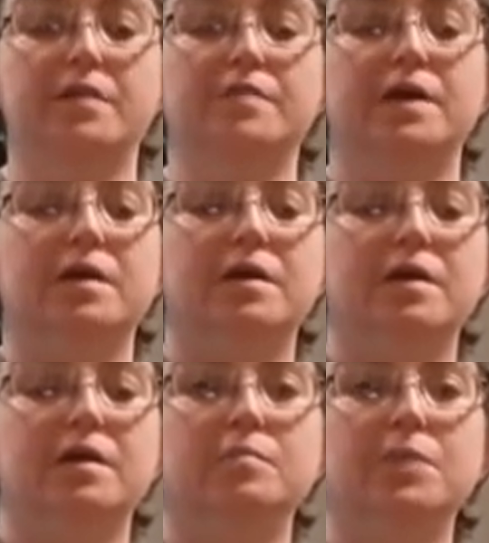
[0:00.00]
the
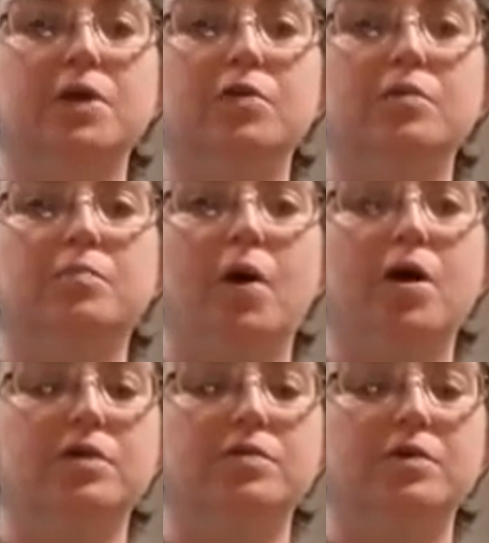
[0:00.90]
middle
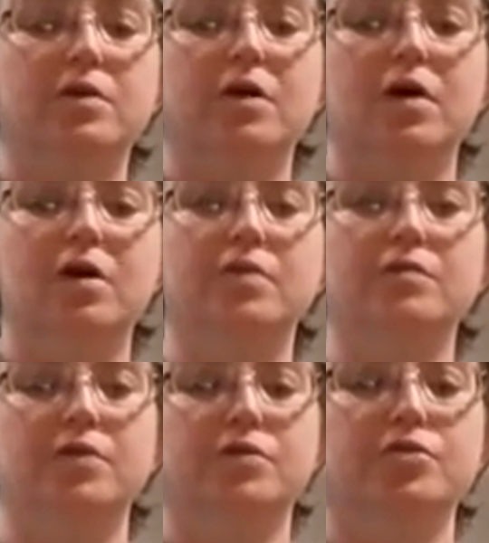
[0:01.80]
part of
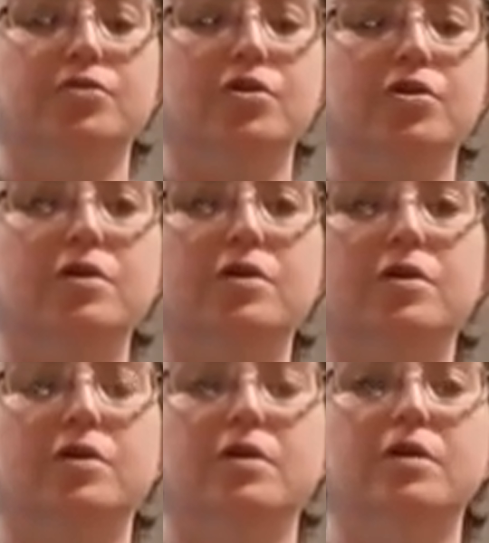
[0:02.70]
your
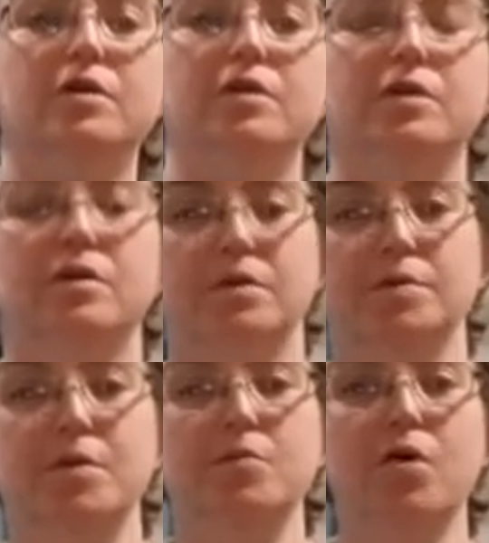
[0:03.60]

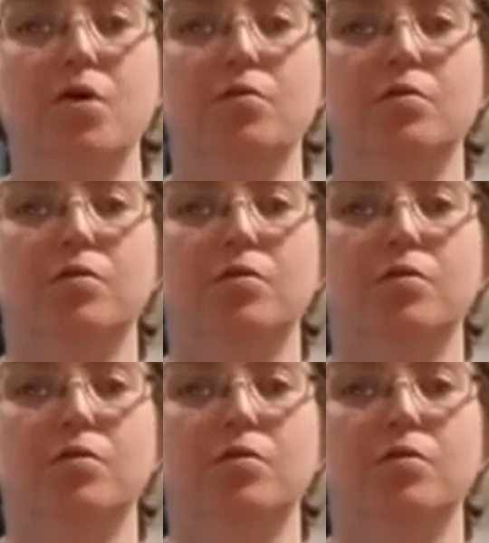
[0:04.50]
cinnamon roll,